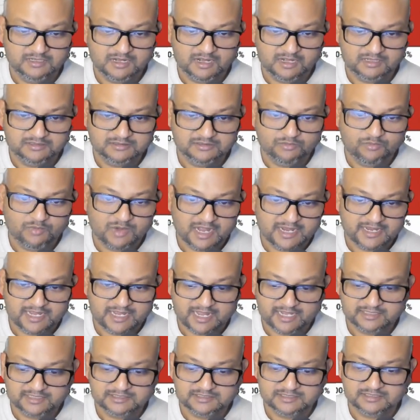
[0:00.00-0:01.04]
on the
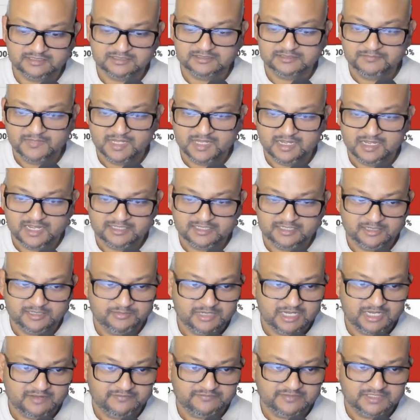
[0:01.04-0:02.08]
y-axis. And then
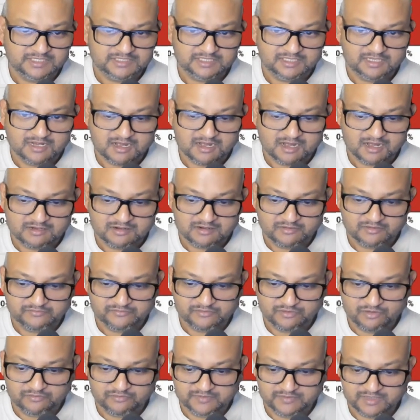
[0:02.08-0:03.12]
we have this
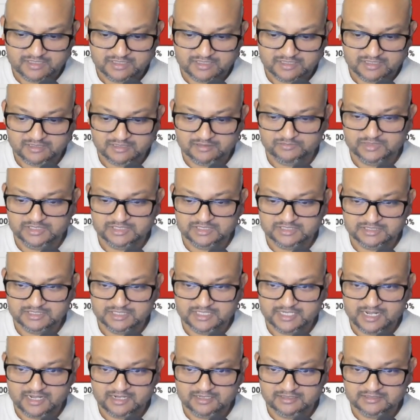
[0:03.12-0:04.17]
cutoff over here,
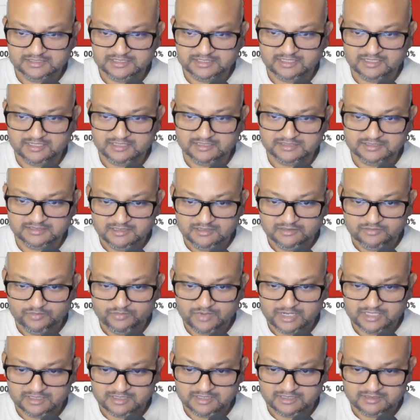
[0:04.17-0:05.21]
which tells us
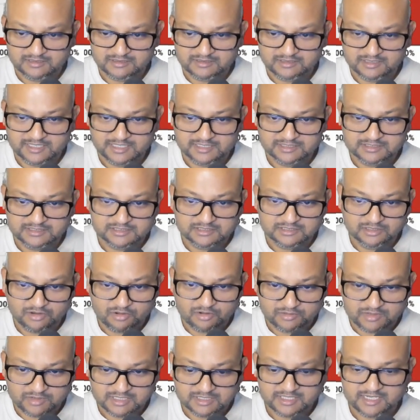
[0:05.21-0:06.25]
whether it's
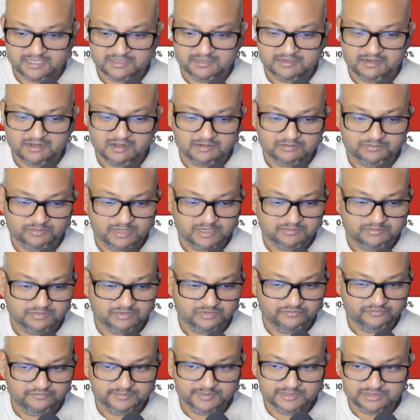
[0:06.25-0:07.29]
slower than hardware
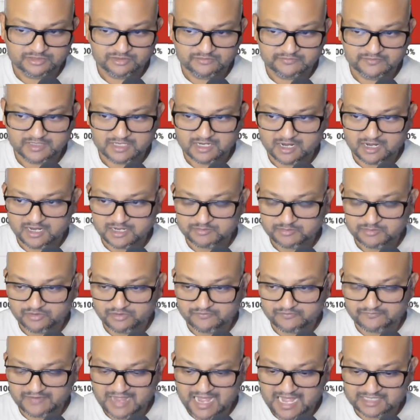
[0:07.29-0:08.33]
improvements over time
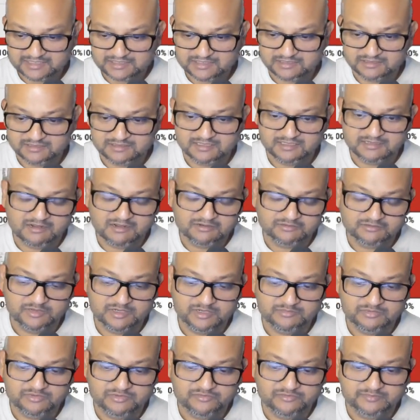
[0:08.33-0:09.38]
or faster than
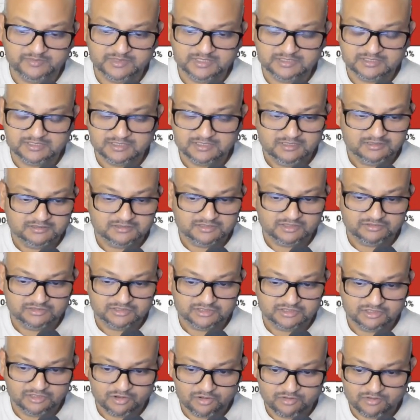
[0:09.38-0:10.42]
hardware improvements. So,
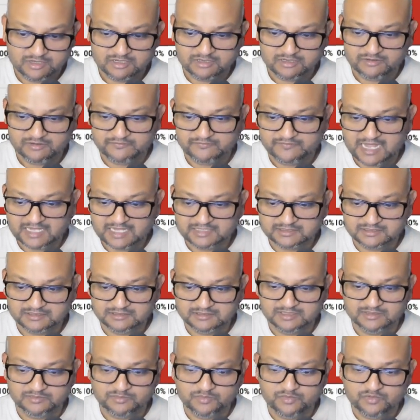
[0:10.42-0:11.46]
slower or
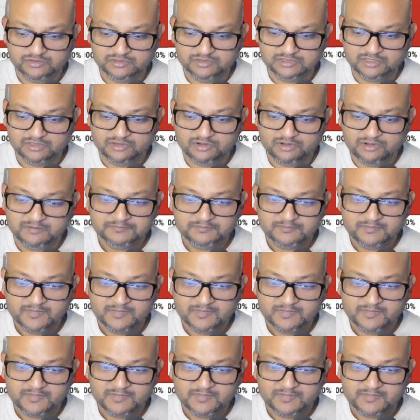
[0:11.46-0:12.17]
faster than Moore's law.